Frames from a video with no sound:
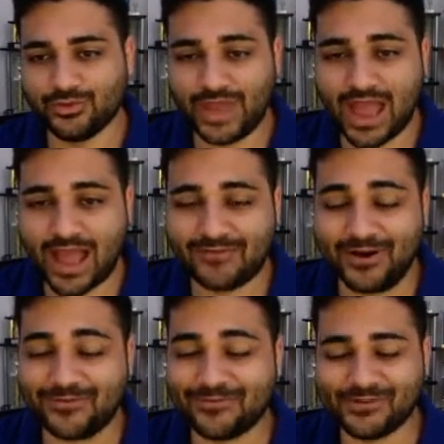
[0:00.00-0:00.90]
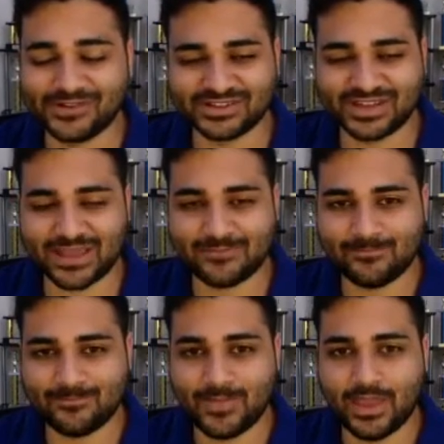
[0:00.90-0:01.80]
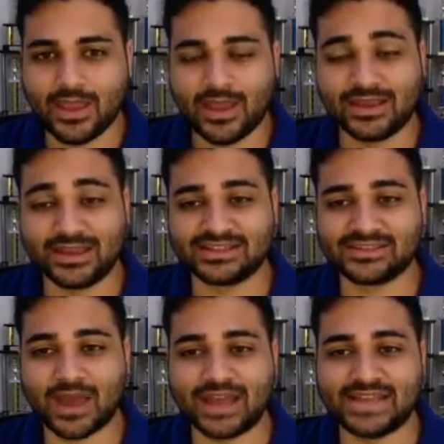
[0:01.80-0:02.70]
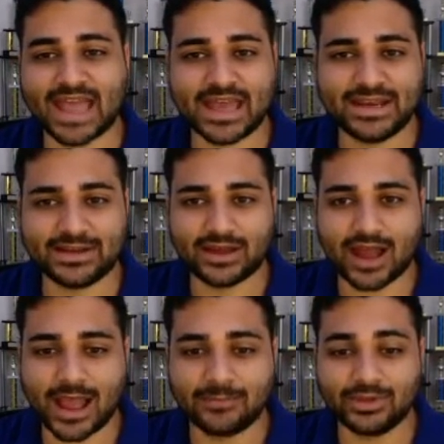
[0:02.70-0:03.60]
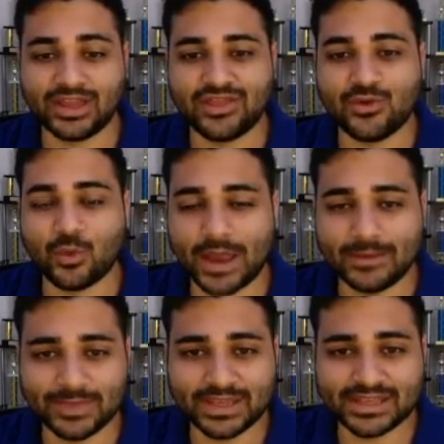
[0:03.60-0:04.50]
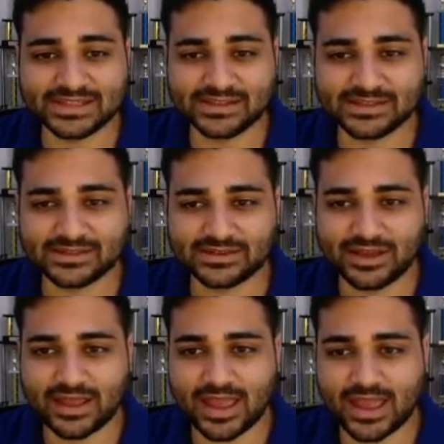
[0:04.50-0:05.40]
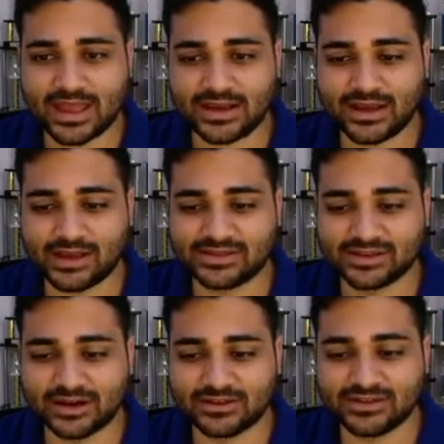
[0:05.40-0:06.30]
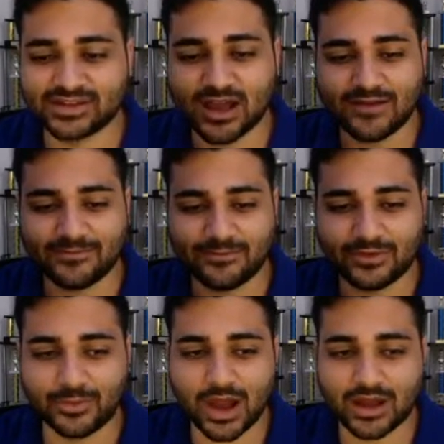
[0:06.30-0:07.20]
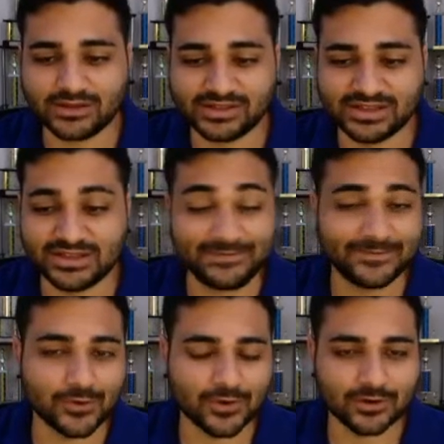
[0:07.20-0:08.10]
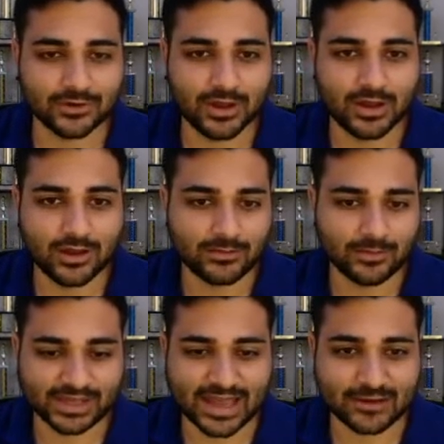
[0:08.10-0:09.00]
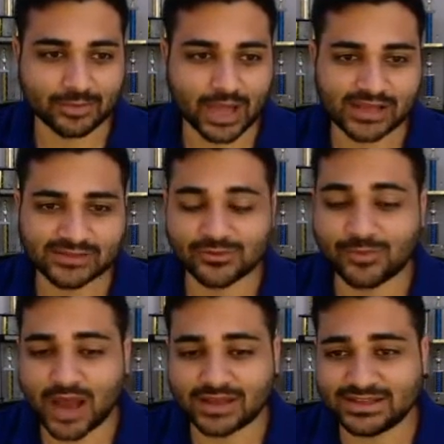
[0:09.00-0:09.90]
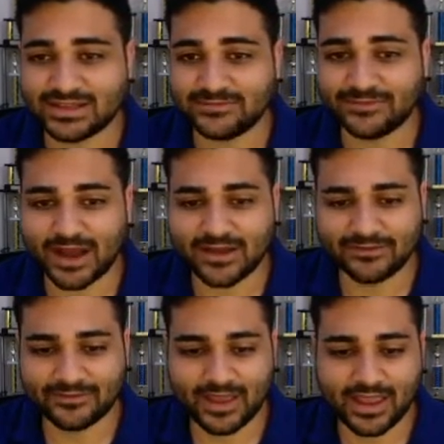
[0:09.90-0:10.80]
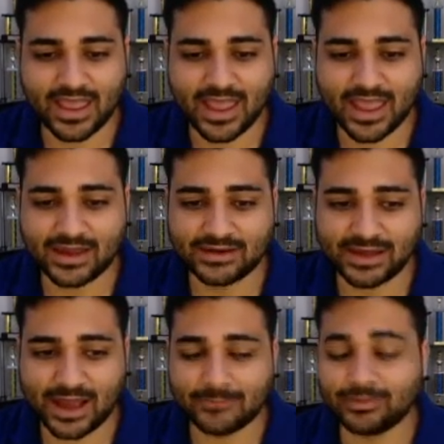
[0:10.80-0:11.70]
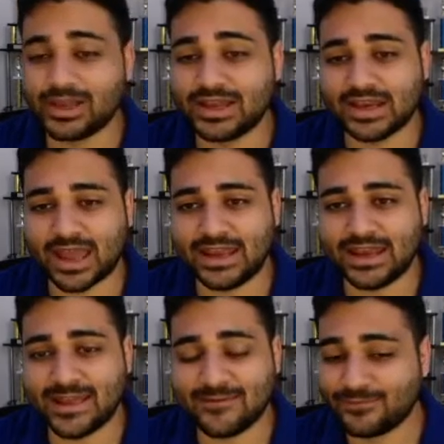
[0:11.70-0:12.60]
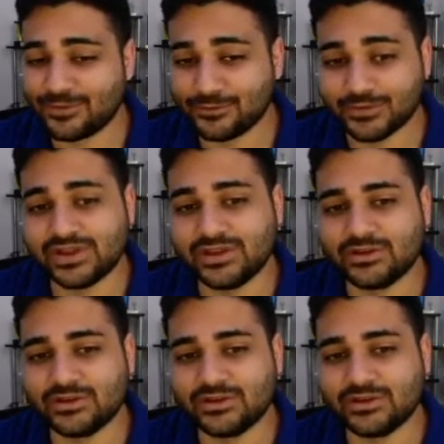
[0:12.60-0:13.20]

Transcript: we have our first game against my dad. I played the white pieces and I start things off with pawn to e4. My dad replies with pawn to e5 and I play knight f3.